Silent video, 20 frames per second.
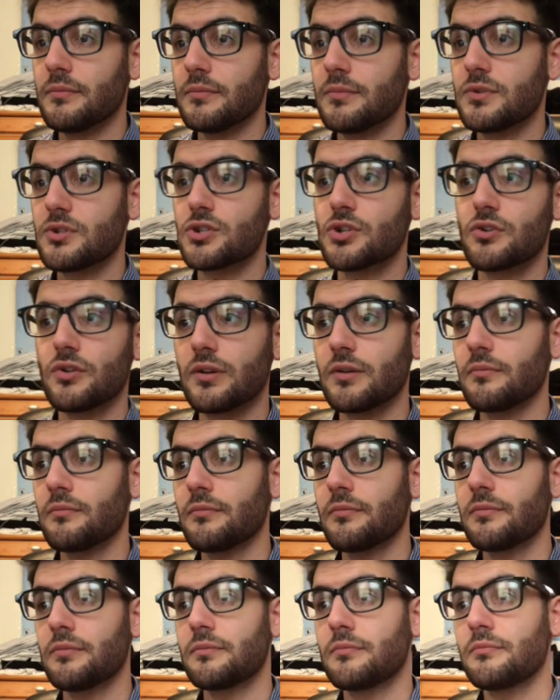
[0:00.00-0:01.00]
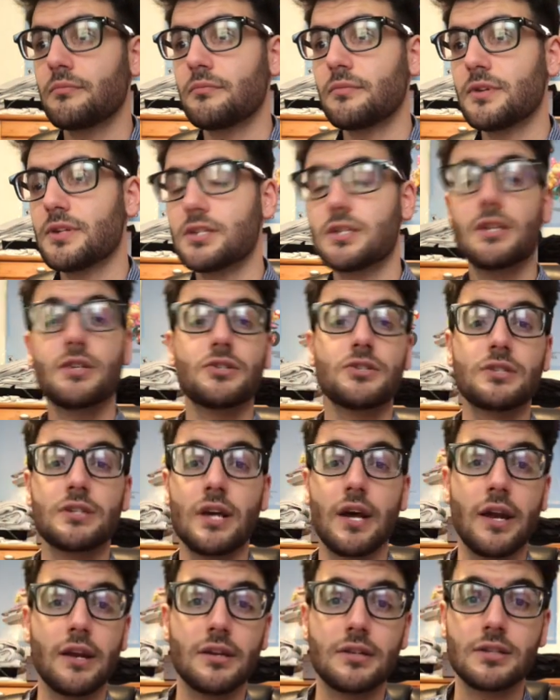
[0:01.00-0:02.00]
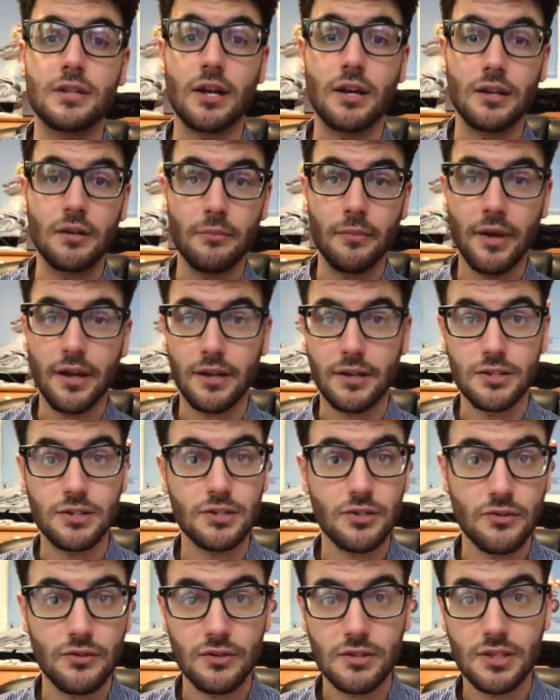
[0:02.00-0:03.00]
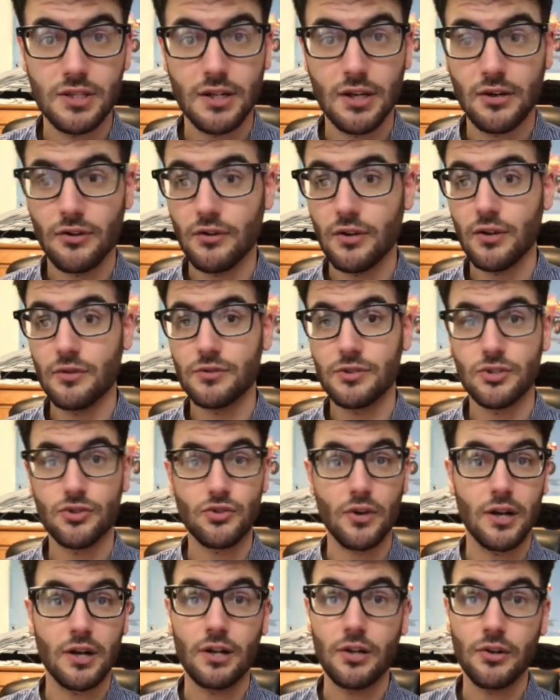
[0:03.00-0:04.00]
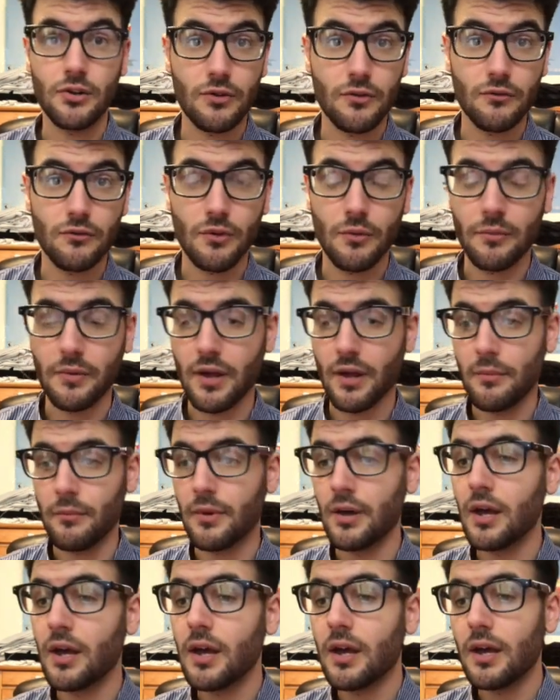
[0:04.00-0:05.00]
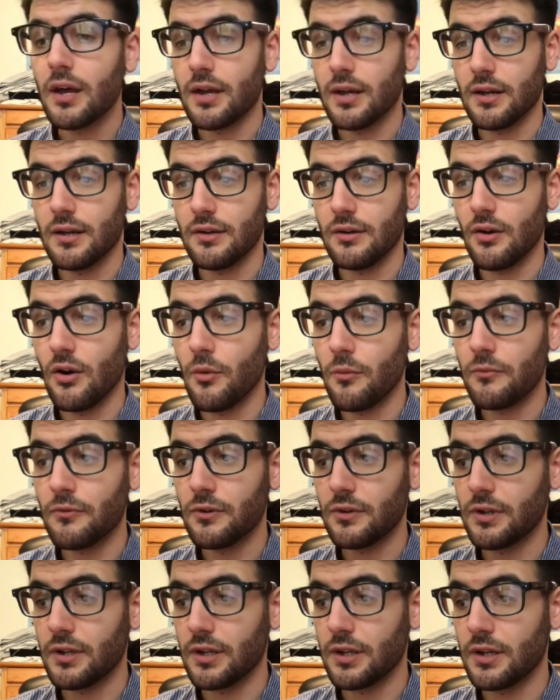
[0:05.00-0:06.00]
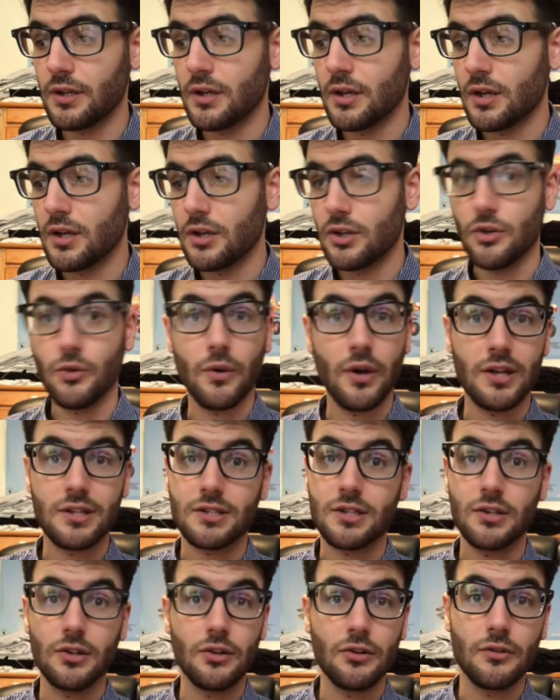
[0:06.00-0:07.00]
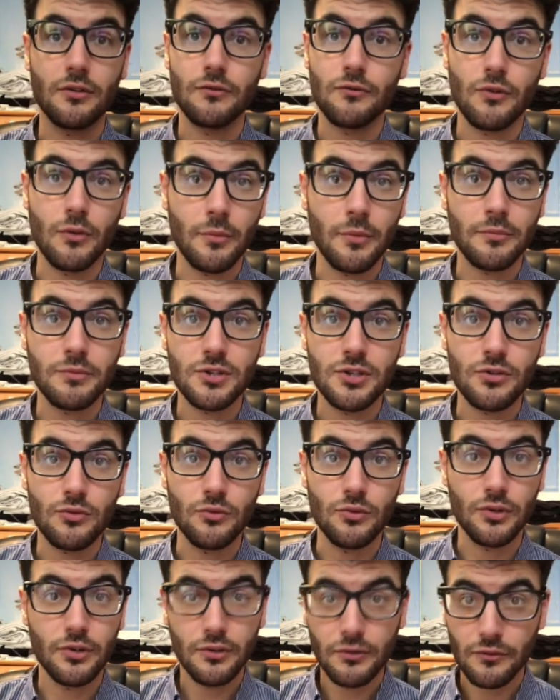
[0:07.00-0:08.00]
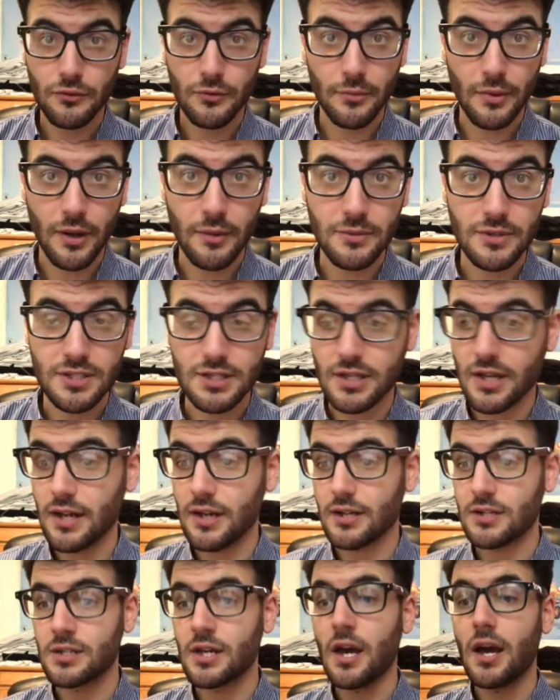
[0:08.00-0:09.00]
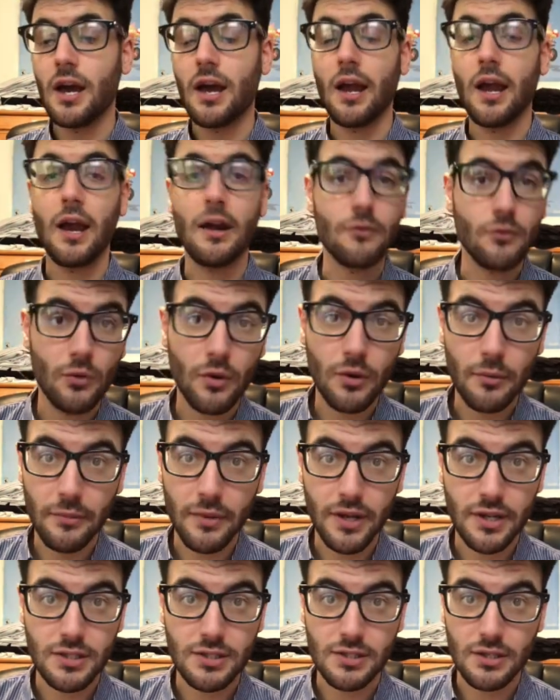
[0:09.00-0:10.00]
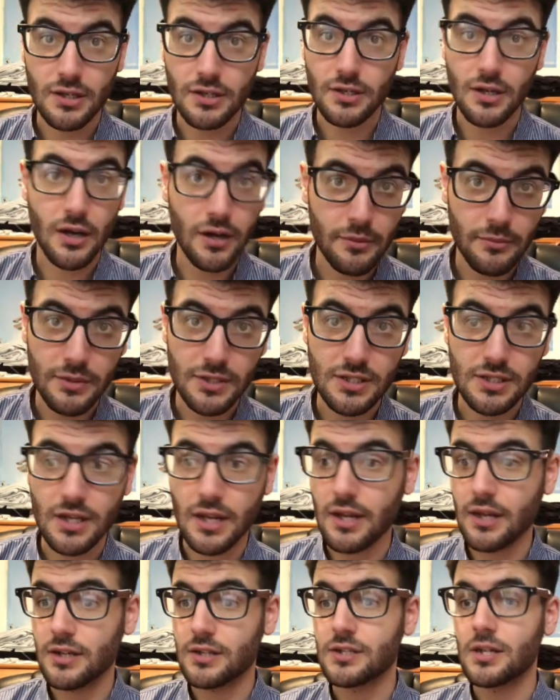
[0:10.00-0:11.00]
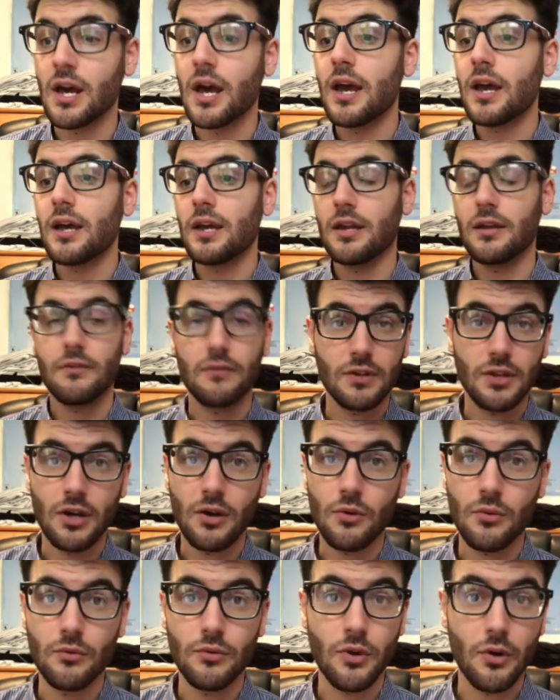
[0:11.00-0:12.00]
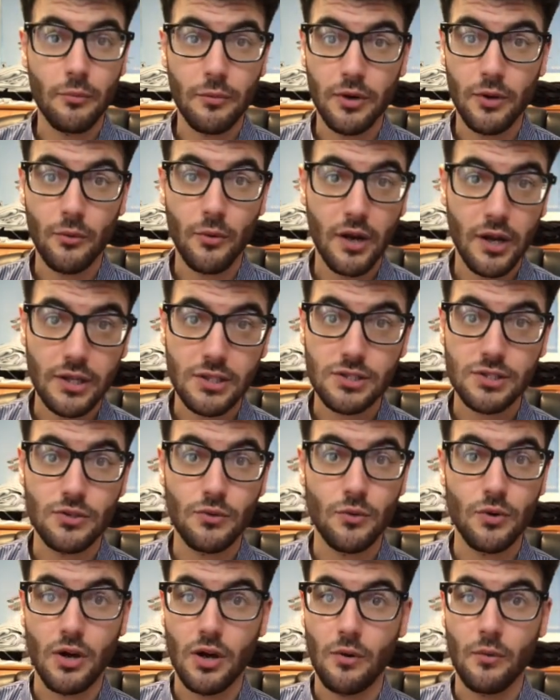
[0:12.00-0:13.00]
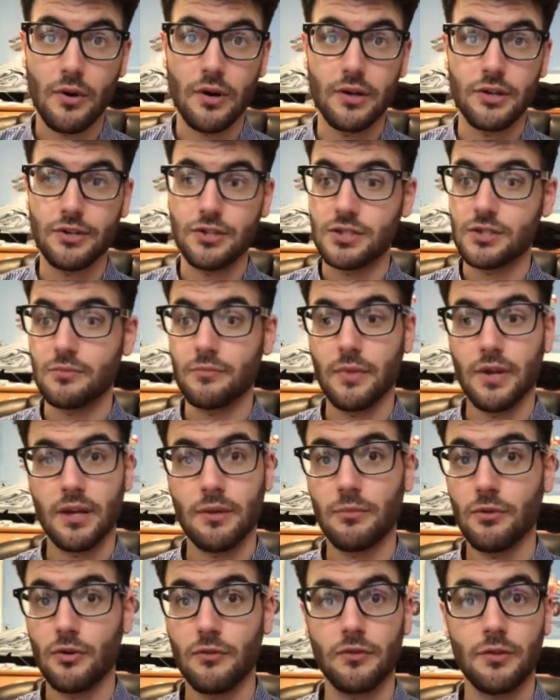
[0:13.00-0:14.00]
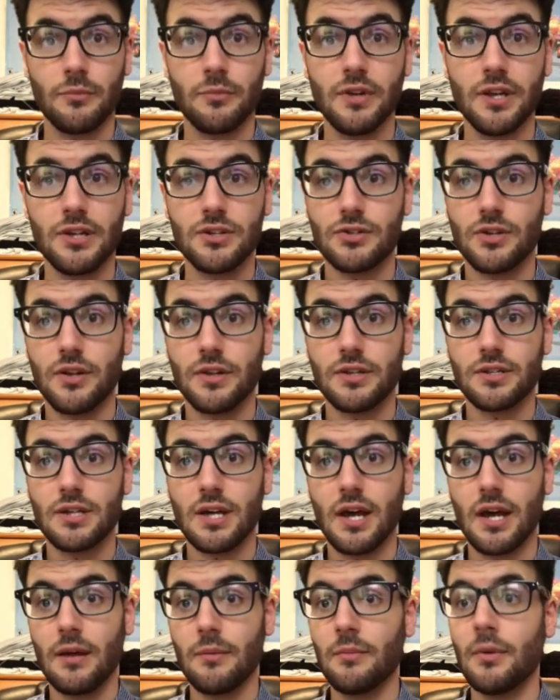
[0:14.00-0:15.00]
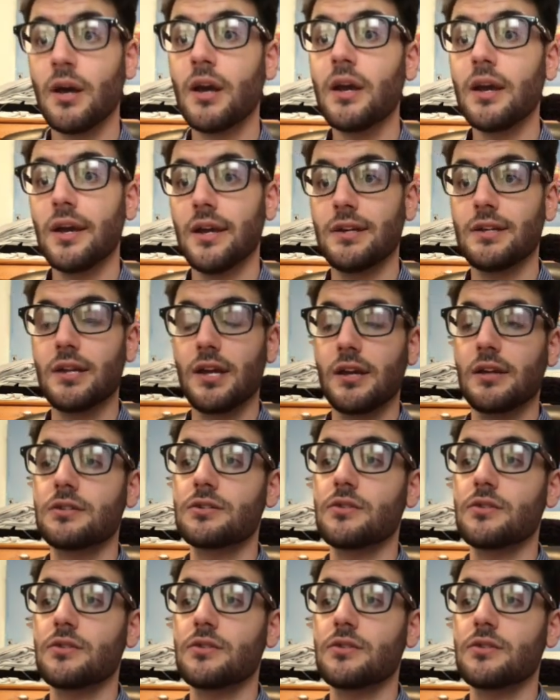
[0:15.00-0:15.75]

certain decisions that I decided to make in certain scenarios, and try to learn from them, and hopefully you guys could learn from them too. Learn from my mistakes. Everyone makes a ton of mistakes, even though nobody wants to. We all want to just make perfect plays all the time. It takes